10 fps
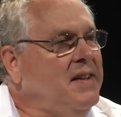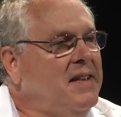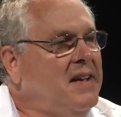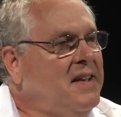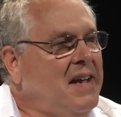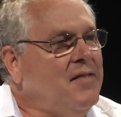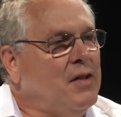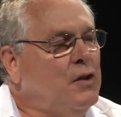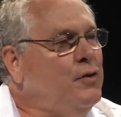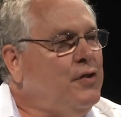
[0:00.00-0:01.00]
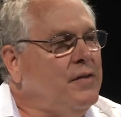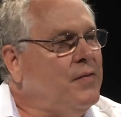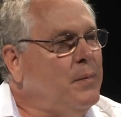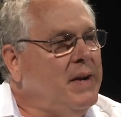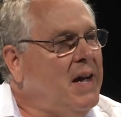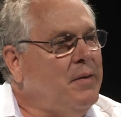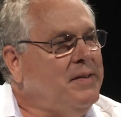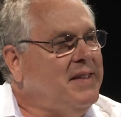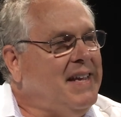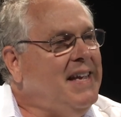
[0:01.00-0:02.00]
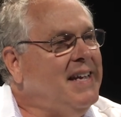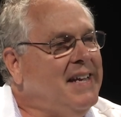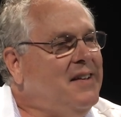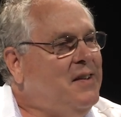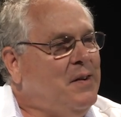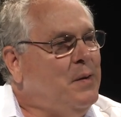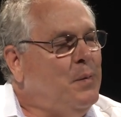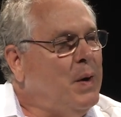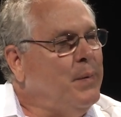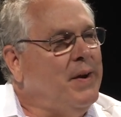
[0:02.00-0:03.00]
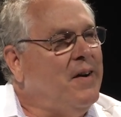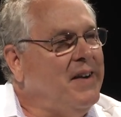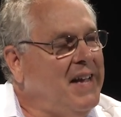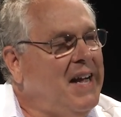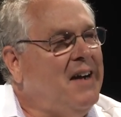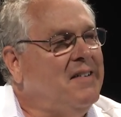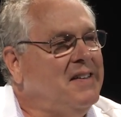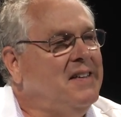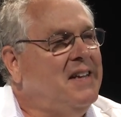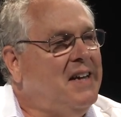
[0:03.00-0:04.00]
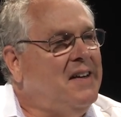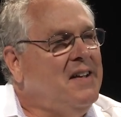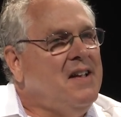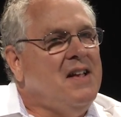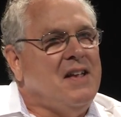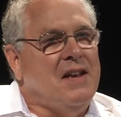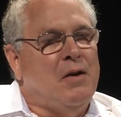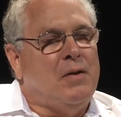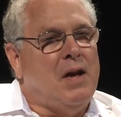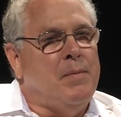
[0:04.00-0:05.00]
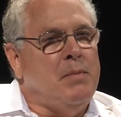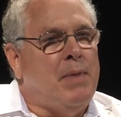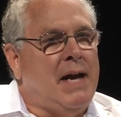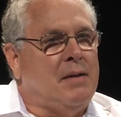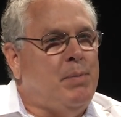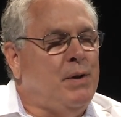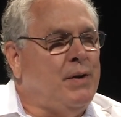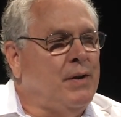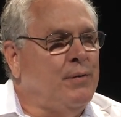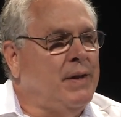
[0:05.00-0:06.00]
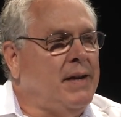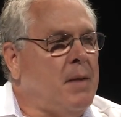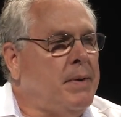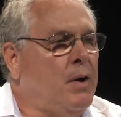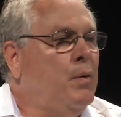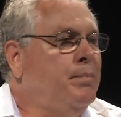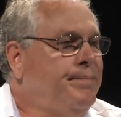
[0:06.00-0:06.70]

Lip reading: the evolution from when I was a kid to where we are now, and coming back to Paducah is really coming home.